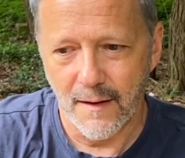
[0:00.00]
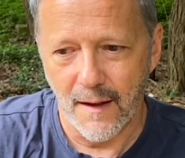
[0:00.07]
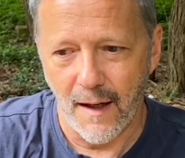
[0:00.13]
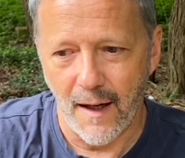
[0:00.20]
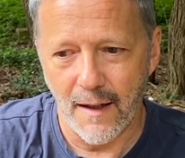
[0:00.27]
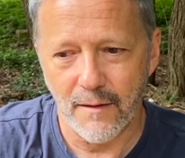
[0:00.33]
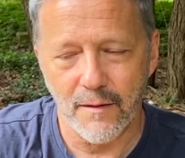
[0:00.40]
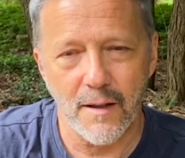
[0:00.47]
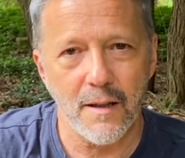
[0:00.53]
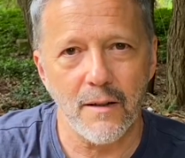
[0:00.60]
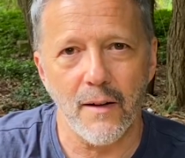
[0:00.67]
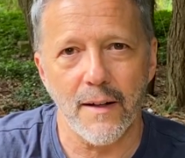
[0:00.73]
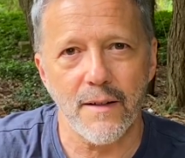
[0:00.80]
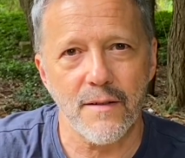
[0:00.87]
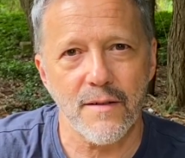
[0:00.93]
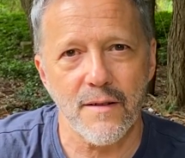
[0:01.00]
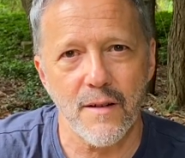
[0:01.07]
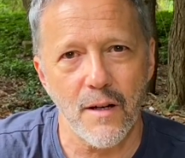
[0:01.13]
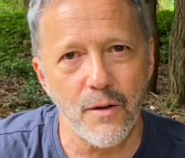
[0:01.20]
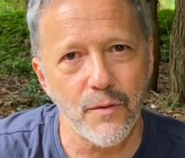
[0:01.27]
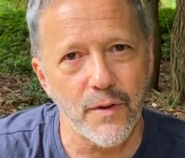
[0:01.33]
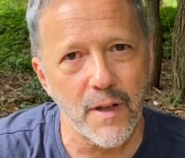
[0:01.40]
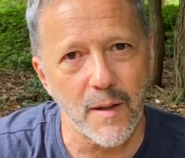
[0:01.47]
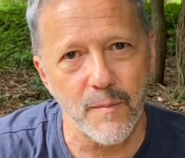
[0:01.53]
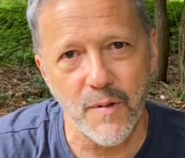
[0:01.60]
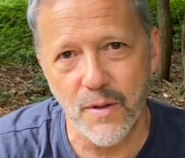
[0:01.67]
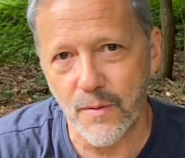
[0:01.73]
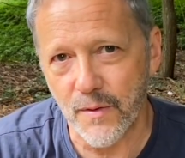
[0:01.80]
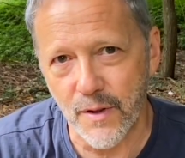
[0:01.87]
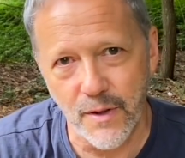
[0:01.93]
I don't know, I just know that I'm
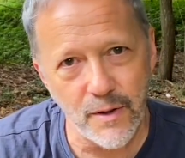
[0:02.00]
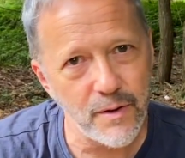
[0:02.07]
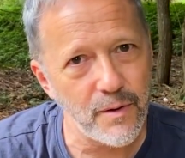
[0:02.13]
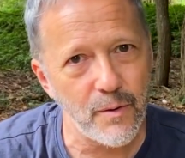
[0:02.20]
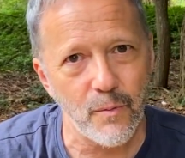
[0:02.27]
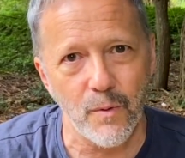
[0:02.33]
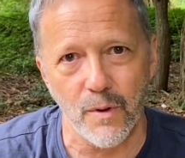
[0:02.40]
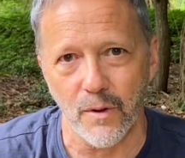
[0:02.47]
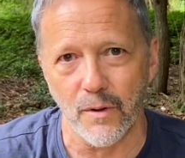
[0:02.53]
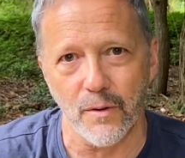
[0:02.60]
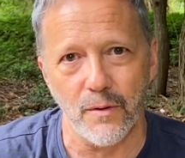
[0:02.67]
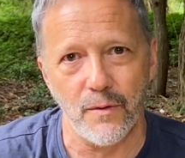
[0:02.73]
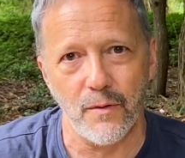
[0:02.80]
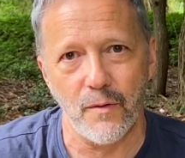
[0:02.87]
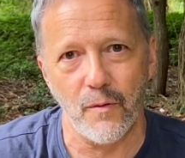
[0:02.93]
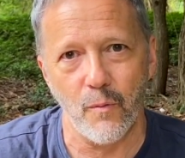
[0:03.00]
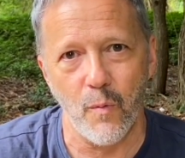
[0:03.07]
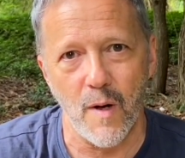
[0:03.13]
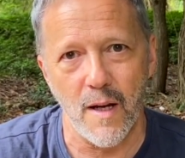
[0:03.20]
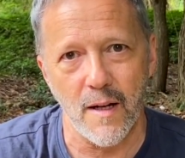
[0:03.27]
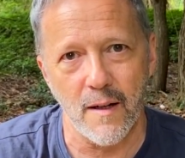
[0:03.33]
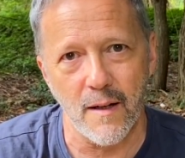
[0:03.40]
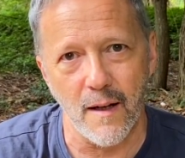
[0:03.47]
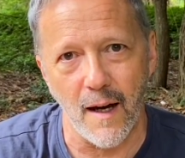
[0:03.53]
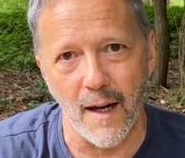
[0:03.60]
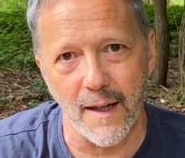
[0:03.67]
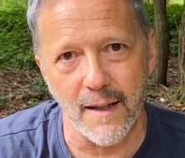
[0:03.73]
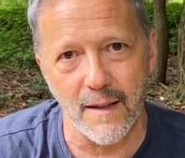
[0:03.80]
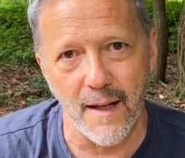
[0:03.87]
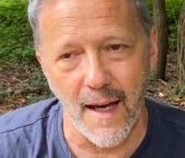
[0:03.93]
doing good in the world when I
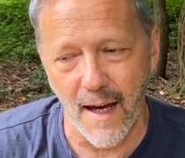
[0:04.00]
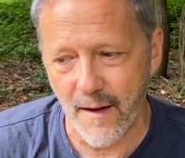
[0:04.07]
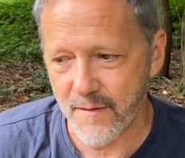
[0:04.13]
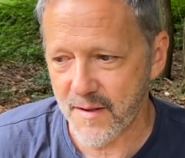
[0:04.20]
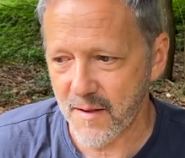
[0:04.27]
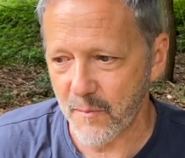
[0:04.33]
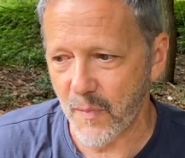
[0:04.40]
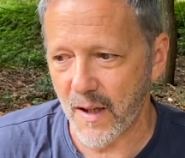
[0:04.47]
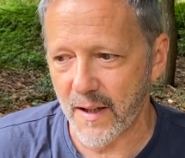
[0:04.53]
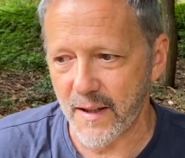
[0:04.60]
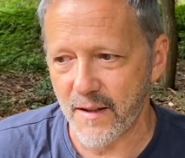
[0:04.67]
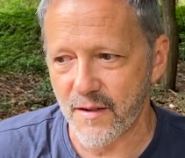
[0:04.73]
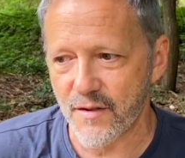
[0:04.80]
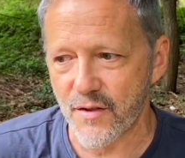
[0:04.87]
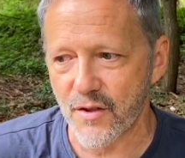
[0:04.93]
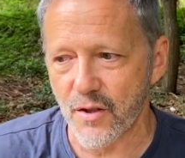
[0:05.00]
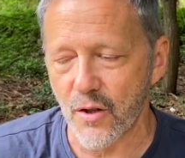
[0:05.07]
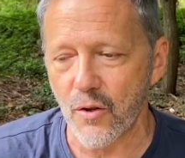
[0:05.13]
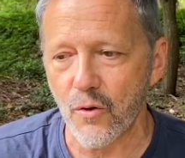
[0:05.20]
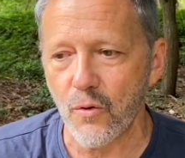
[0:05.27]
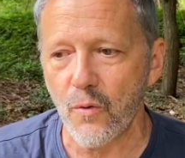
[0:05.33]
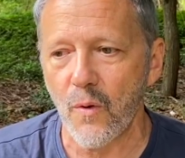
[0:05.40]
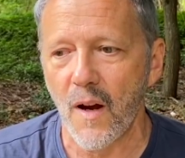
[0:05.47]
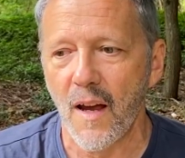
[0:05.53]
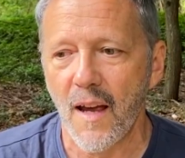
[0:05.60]
can have somebody so,